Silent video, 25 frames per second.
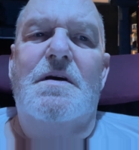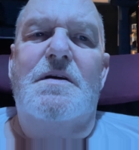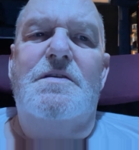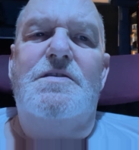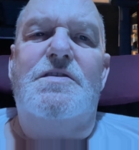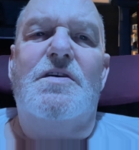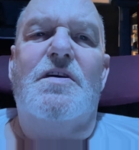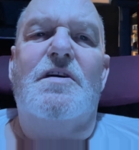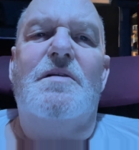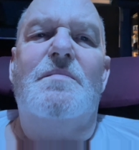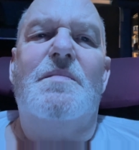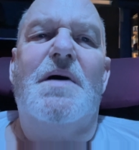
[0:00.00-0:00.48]

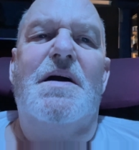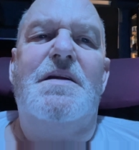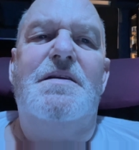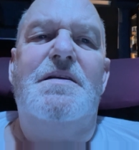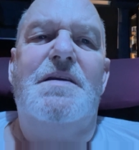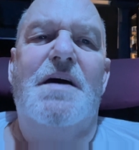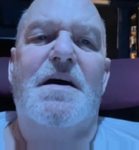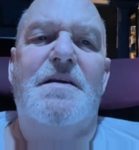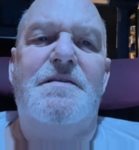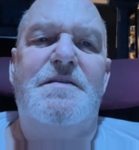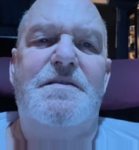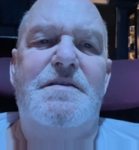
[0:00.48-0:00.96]
during my
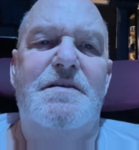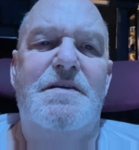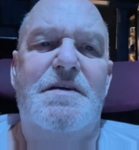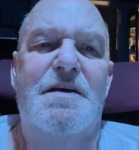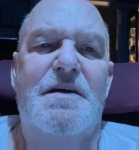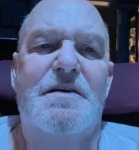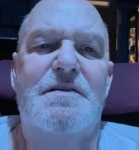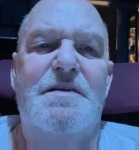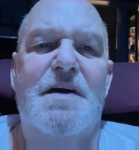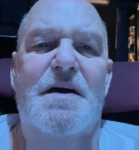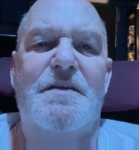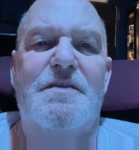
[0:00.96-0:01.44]
net
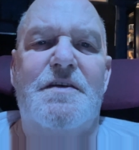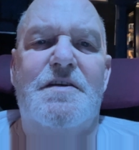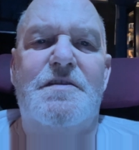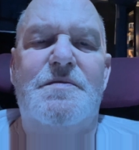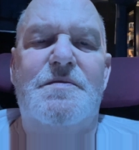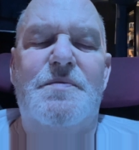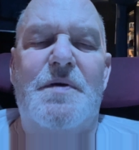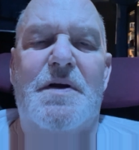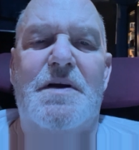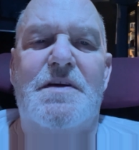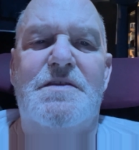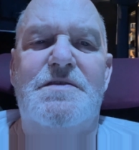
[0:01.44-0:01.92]
near-death
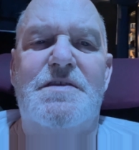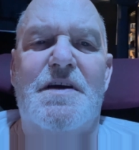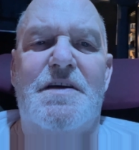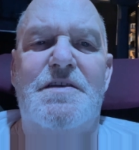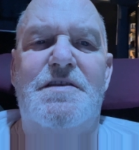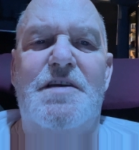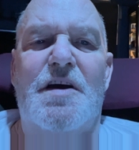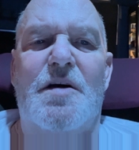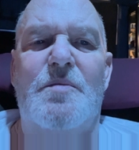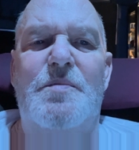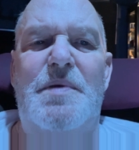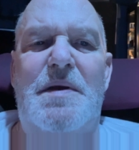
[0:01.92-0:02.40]
experience, I
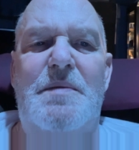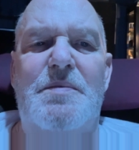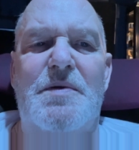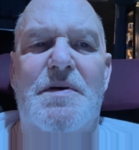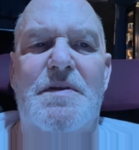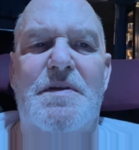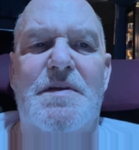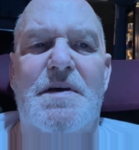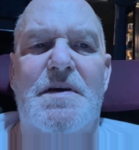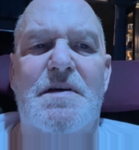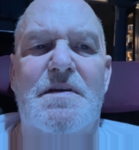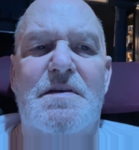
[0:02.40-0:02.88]
tell people
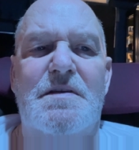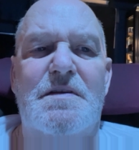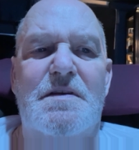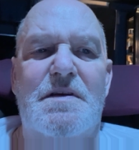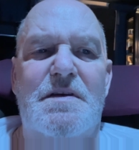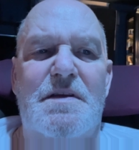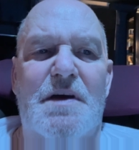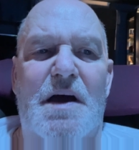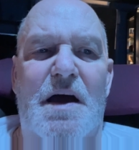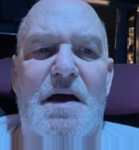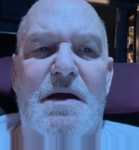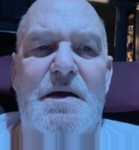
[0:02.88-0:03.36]
that
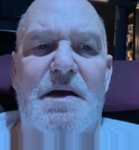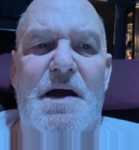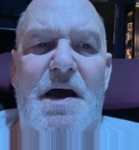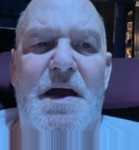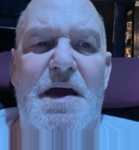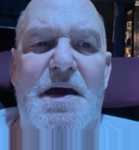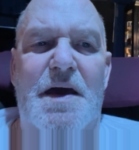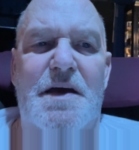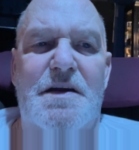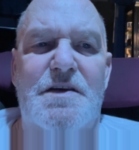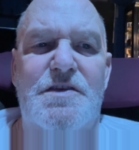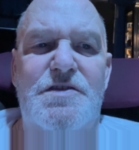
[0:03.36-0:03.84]
I, I
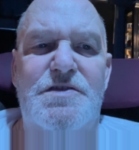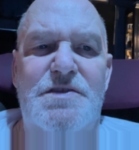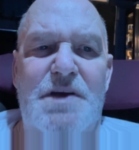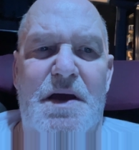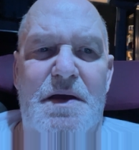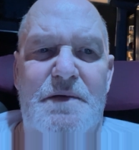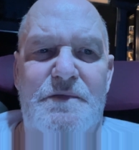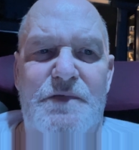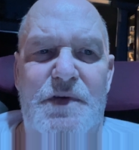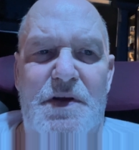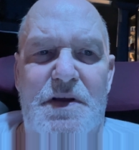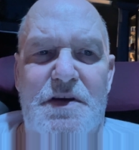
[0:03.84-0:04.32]
had a
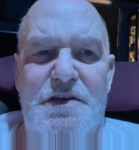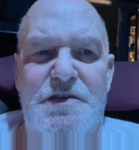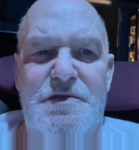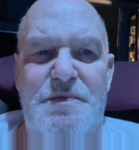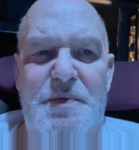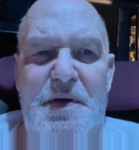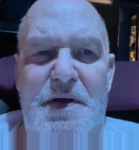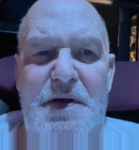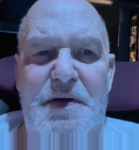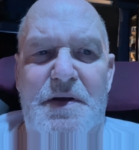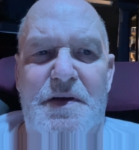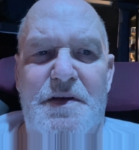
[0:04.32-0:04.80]
shameful
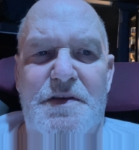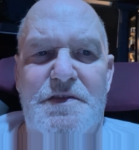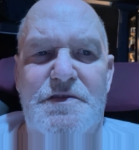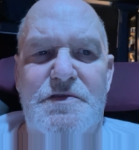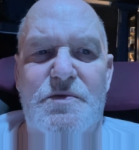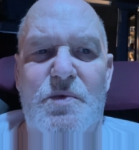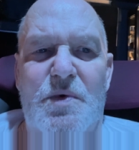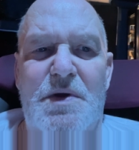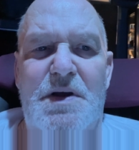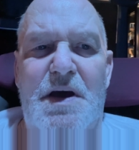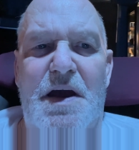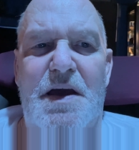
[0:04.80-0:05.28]
experience
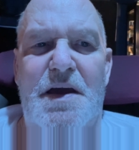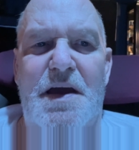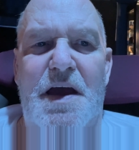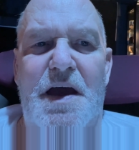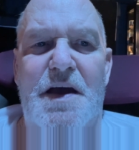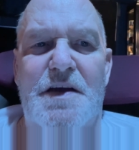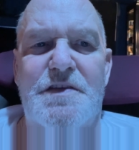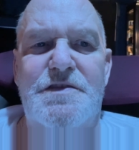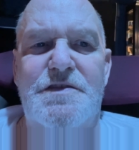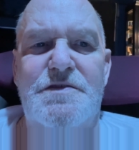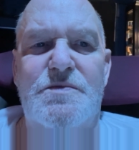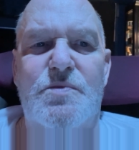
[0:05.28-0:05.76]
when I
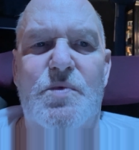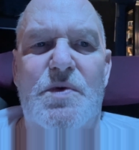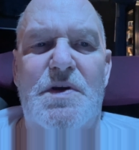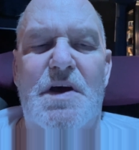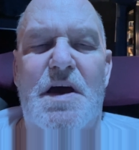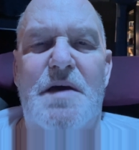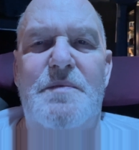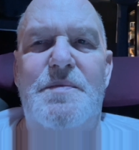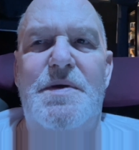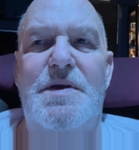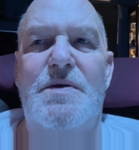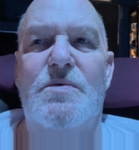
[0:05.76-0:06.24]
asked, would
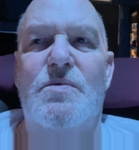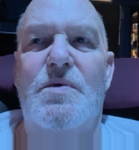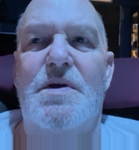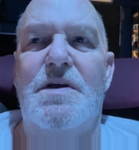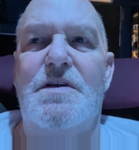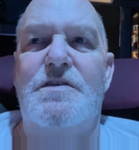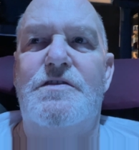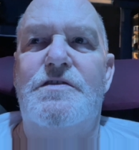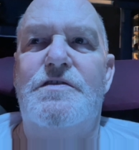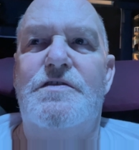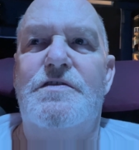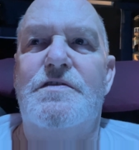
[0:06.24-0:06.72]
I be
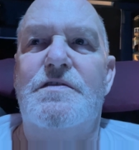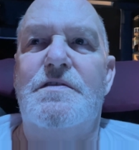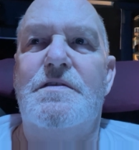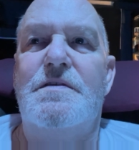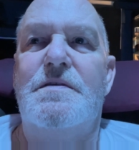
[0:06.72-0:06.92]
rich?